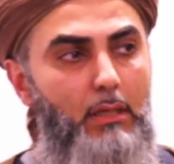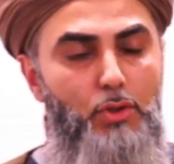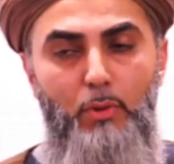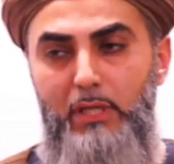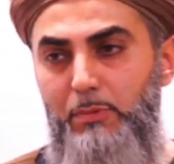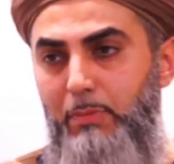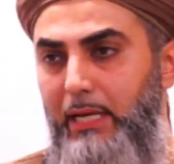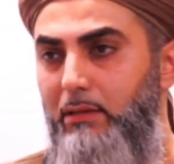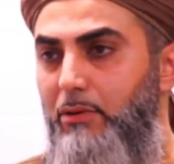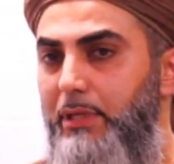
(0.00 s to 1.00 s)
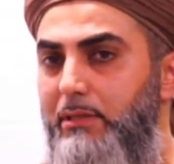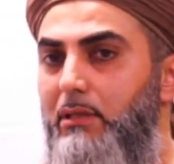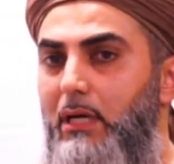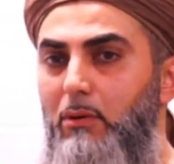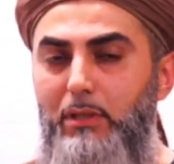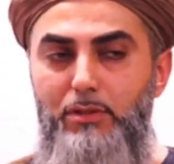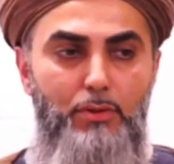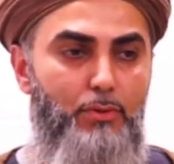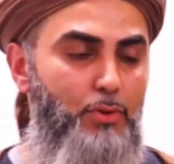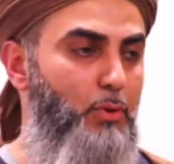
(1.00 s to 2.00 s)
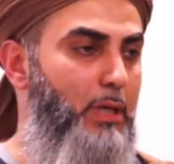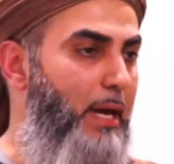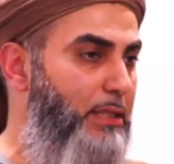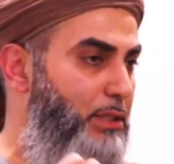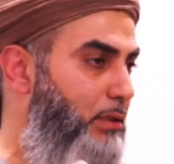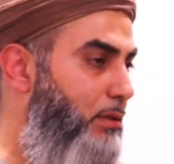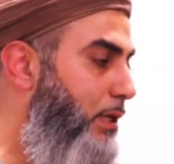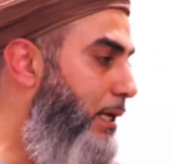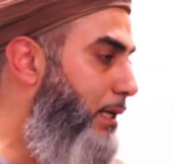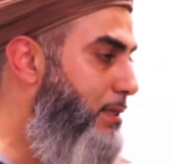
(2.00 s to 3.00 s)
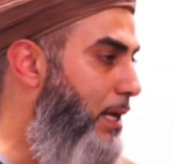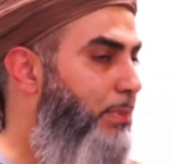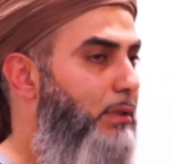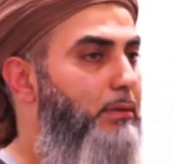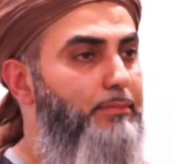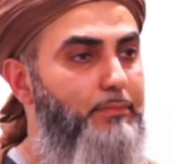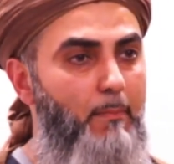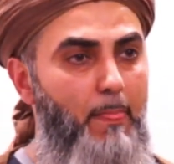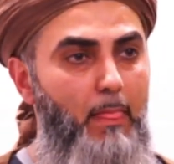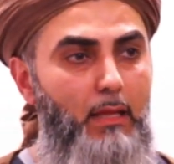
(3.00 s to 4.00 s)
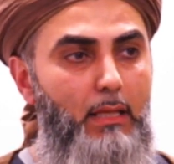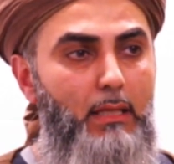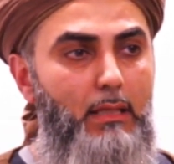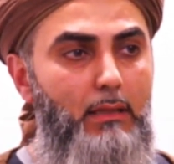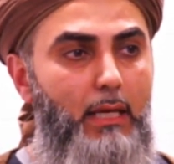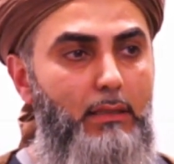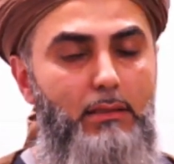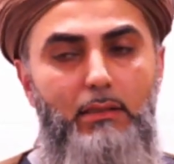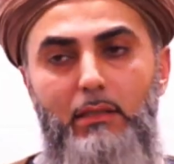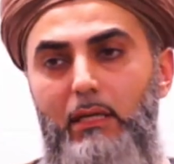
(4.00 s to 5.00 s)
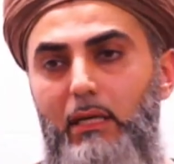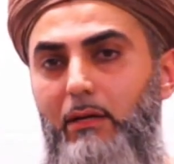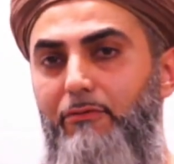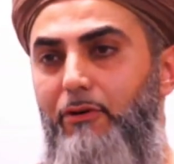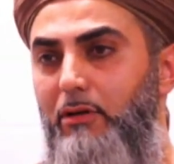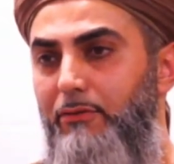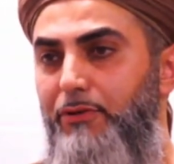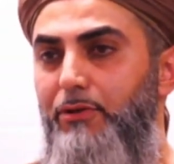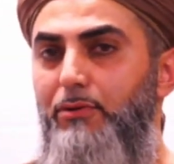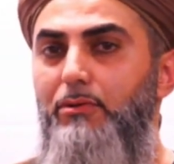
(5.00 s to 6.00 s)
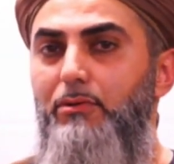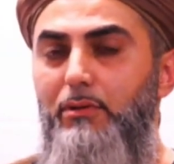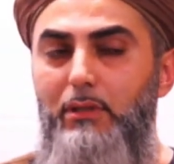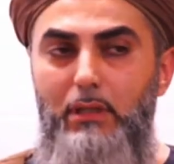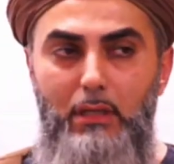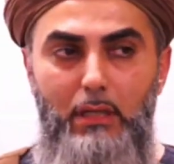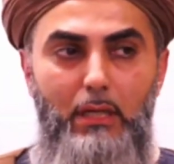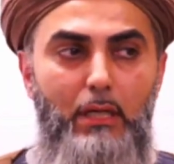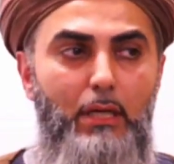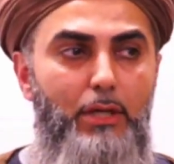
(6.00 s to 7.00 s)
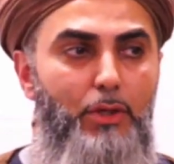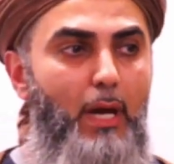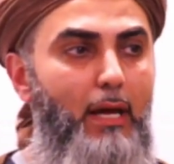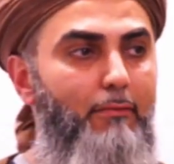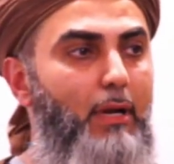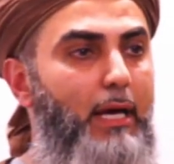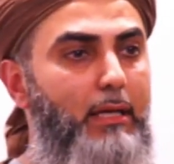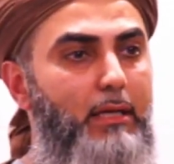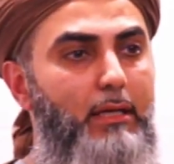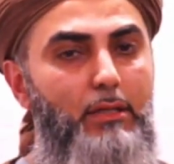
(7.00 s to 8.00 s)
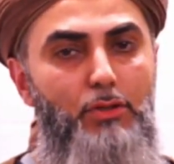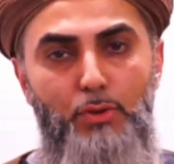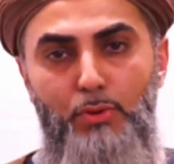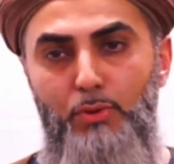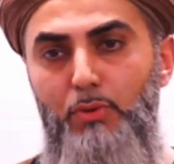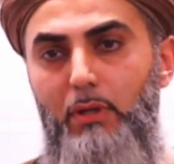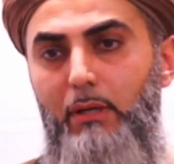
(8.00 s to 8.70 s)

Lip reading: To explain the reason, I want you to imagine an example that in front of you, you have like two